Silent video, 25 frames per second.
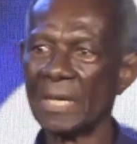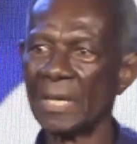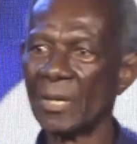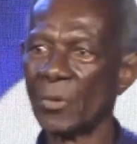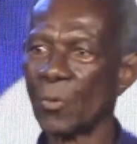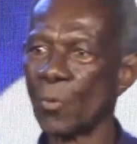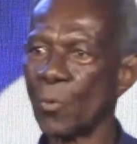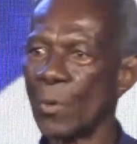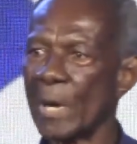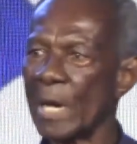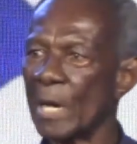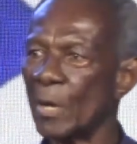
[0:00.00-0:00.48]

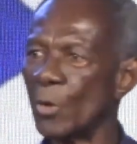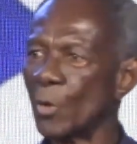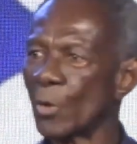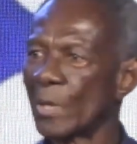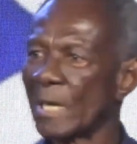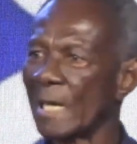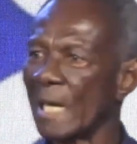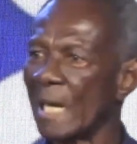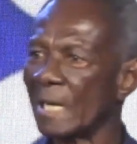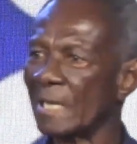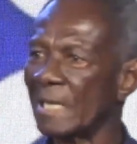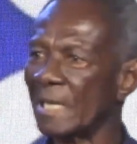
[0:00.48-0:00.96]
who are
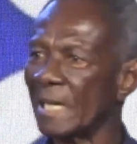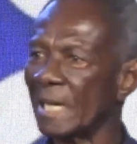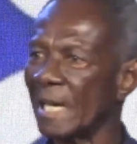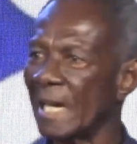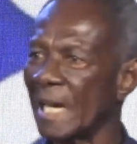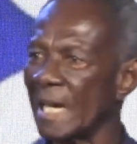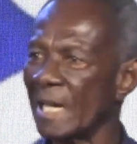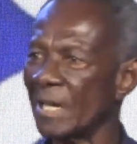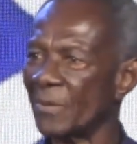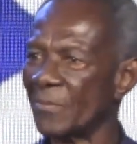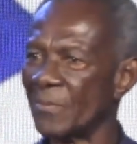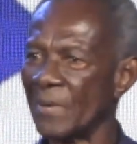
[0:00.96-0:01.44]
looking at
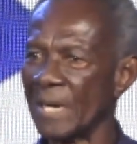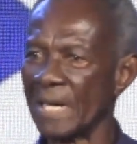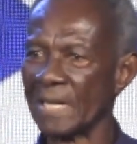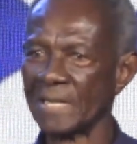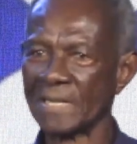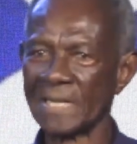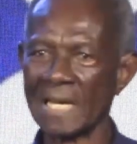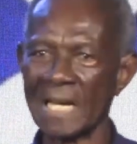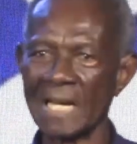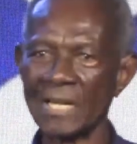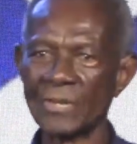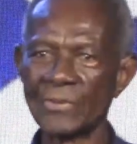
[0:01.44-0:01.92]
the
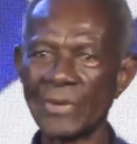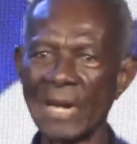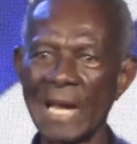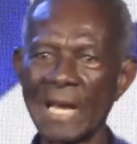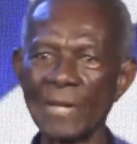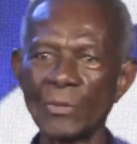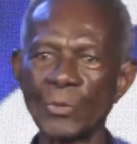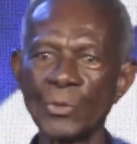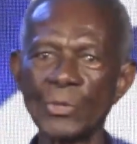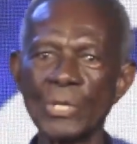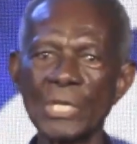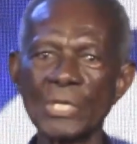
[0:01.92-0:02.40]
elephant and
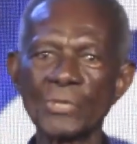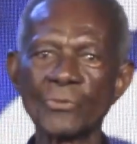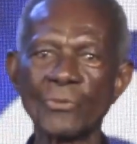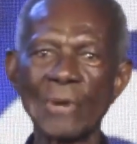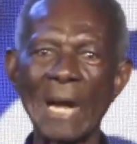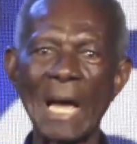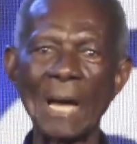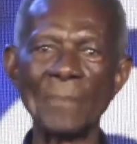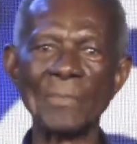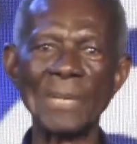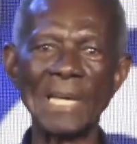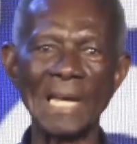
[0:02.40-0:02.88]
trying to
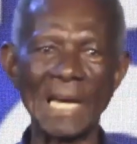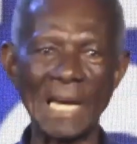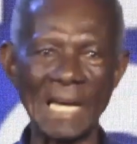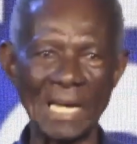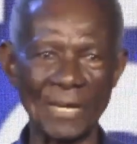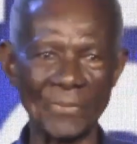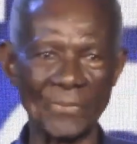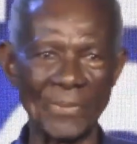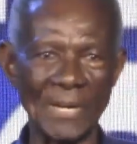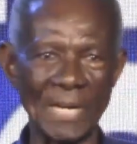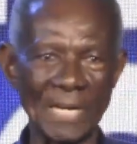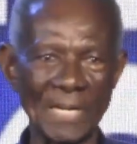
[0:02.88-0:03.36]
describe the
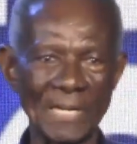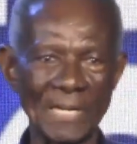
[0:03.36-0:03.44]
elephant.